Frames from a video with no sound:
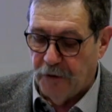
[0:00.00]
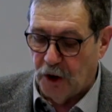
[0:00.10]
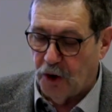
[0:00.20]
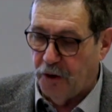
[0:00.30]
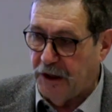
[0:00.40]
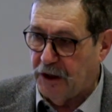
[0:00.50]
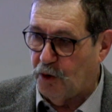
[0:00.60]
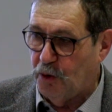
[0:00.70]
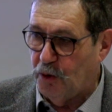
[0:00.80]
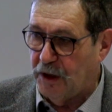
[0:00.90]
I'm not going
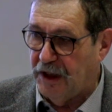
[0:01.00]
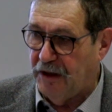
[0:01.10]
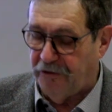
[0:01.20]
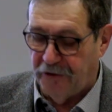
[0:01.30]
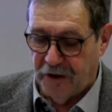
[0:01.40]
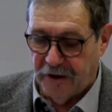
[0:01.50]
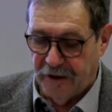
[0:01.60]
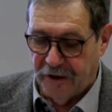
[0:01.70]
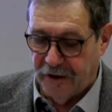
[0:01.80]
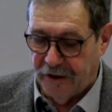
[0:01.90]
to give
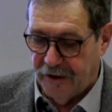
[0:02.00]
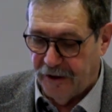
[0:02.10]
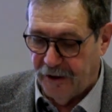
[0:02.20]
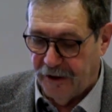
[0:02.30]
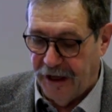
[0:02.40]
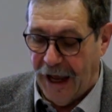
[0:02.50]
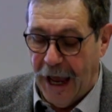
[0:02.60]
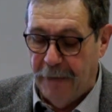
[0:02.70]
an